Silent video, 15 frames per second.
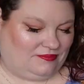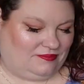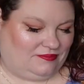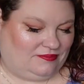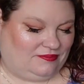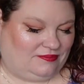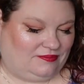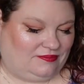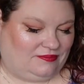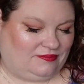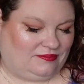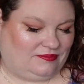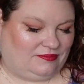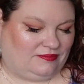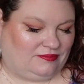
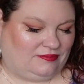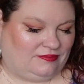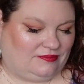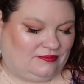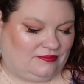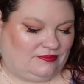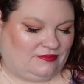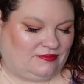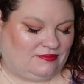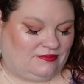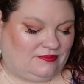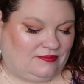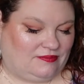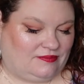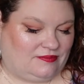
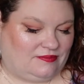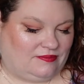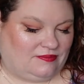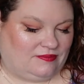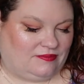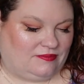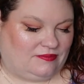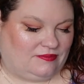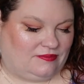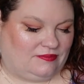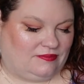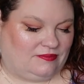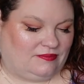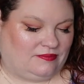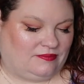
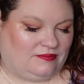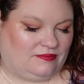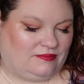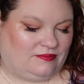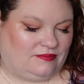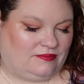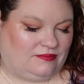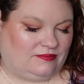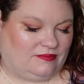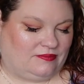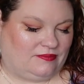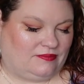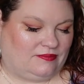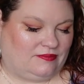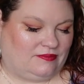
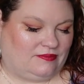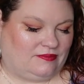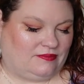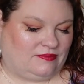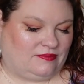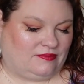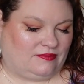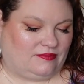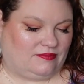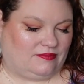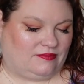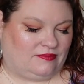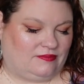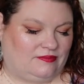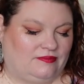
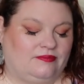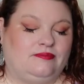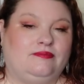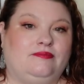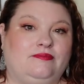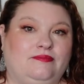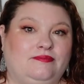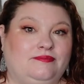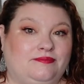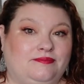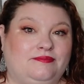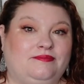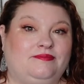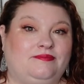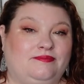
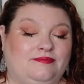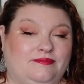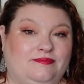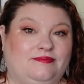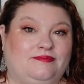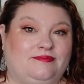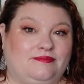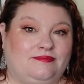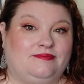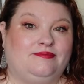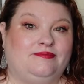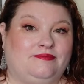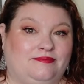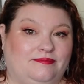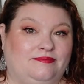
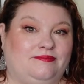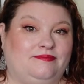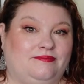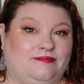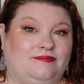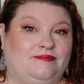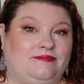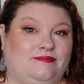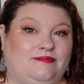[no speech]